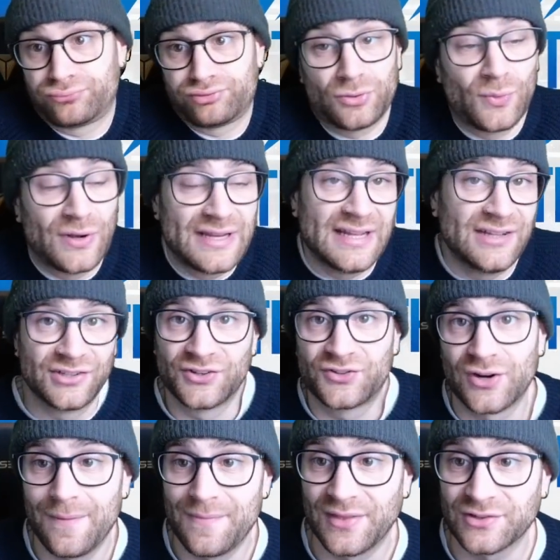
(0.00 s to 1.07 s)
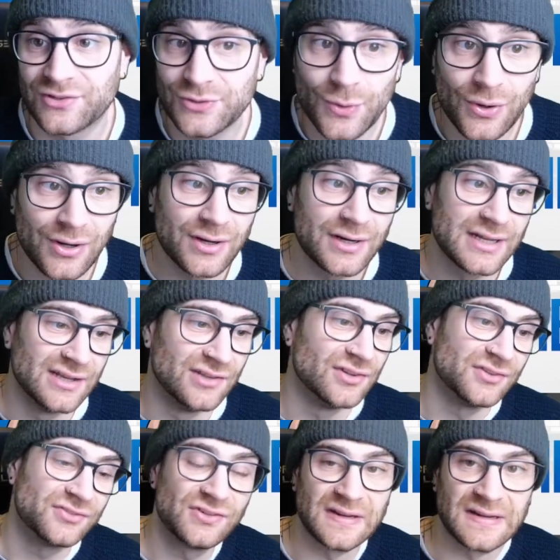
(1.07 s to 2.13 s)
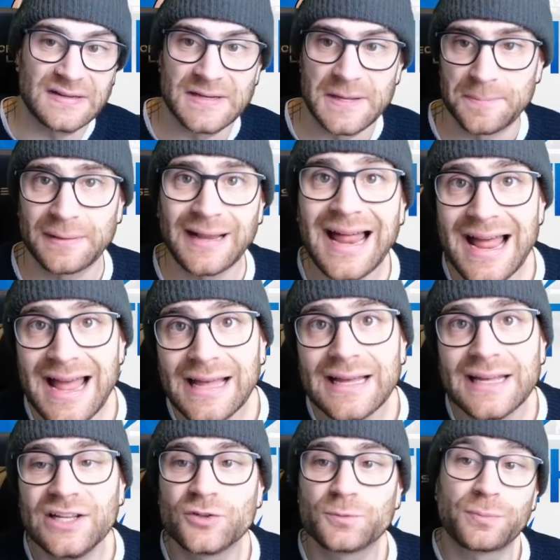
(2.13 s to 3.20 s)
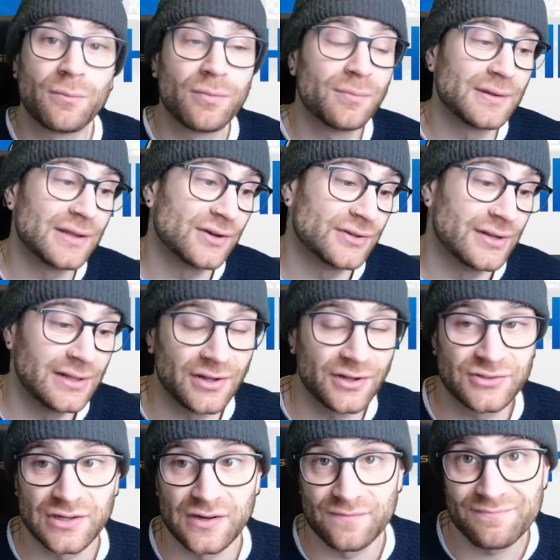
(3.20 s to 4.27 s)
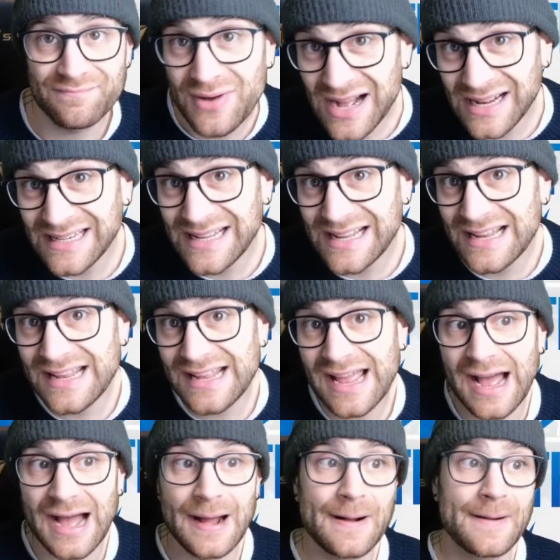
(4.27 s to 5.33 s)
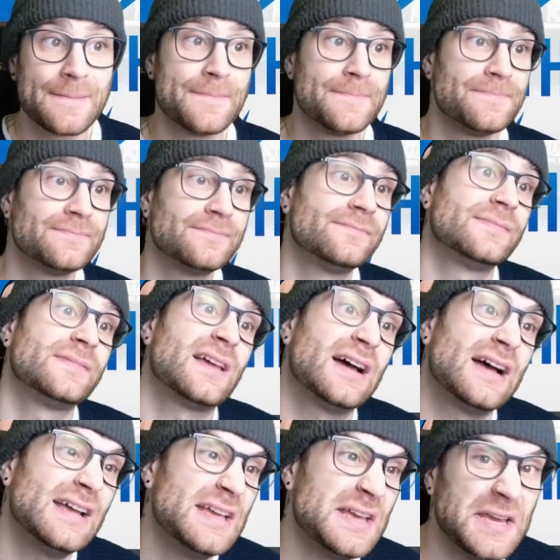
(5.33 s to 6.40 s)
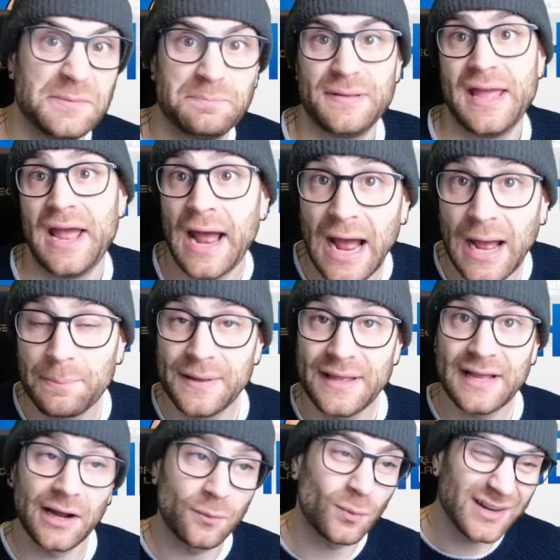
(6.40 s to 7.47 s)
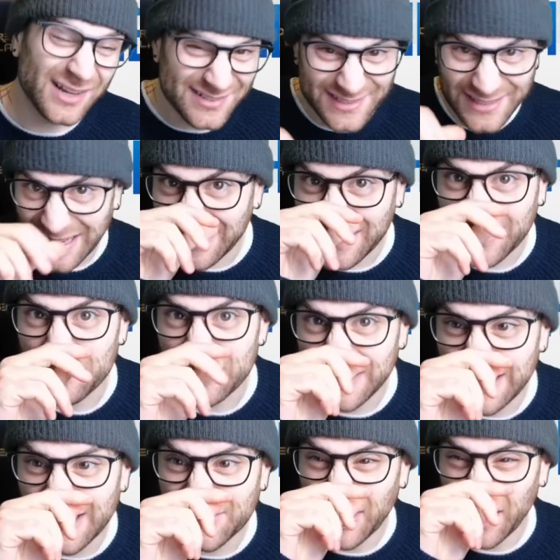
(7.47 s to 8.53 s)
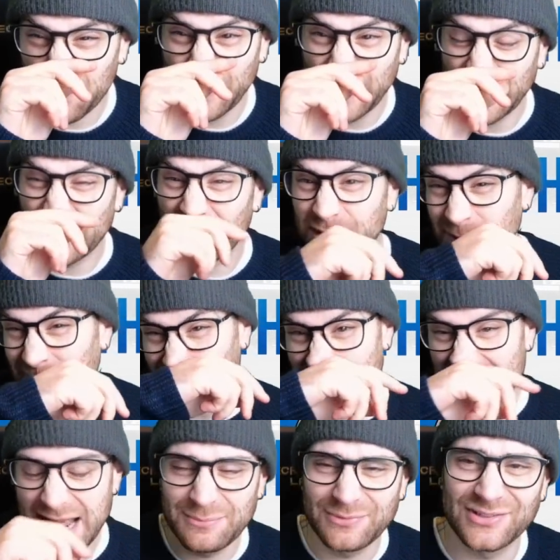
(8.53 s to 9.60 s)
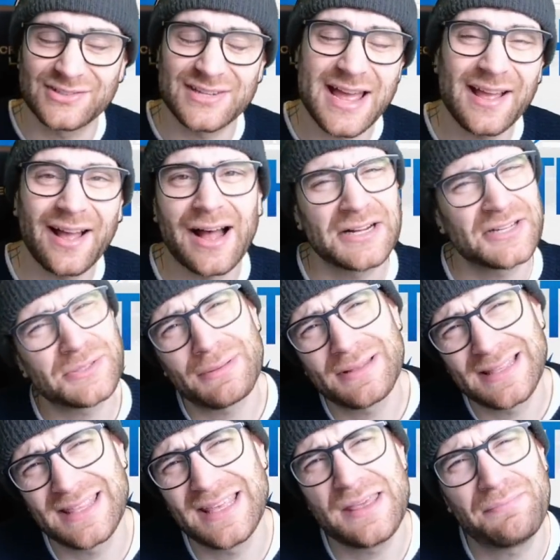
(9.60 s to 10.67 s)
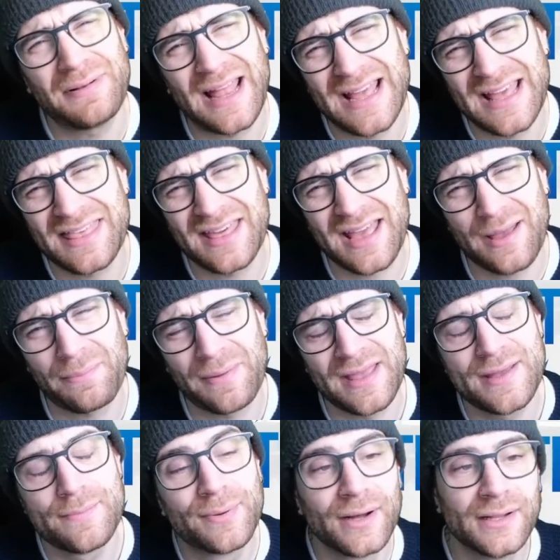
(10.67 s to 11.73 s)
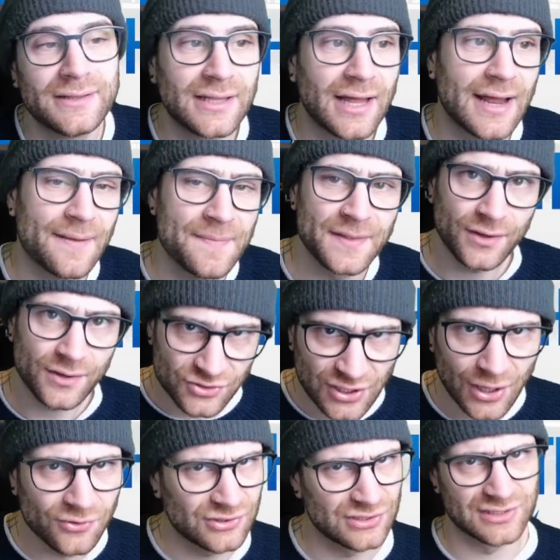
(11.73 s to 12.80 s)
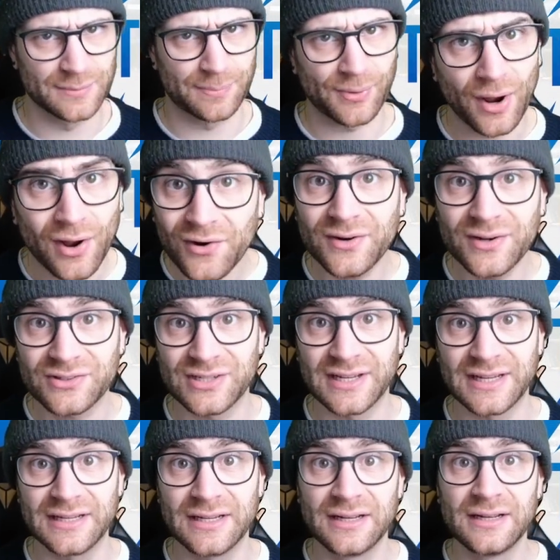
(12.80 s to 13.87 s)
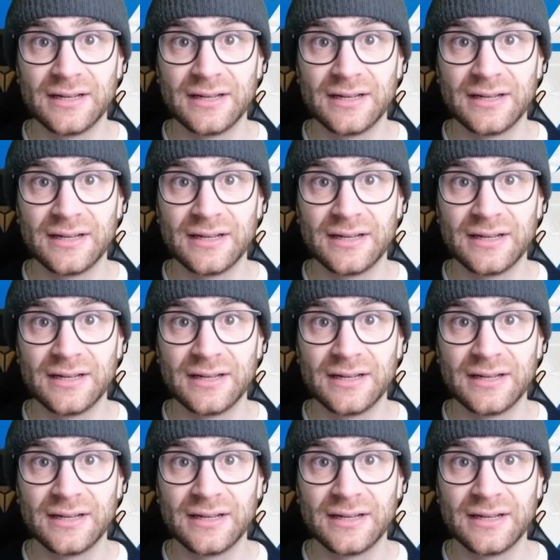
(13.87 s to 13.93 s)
We need to trim the squad. He's a senior player. He's probably on a lot of money. Um, he'd be happy. I want to see Hakim Ziyech happy. I know it's a bit lame to say. I just want to see the players happy, but like Chelsea's the priority.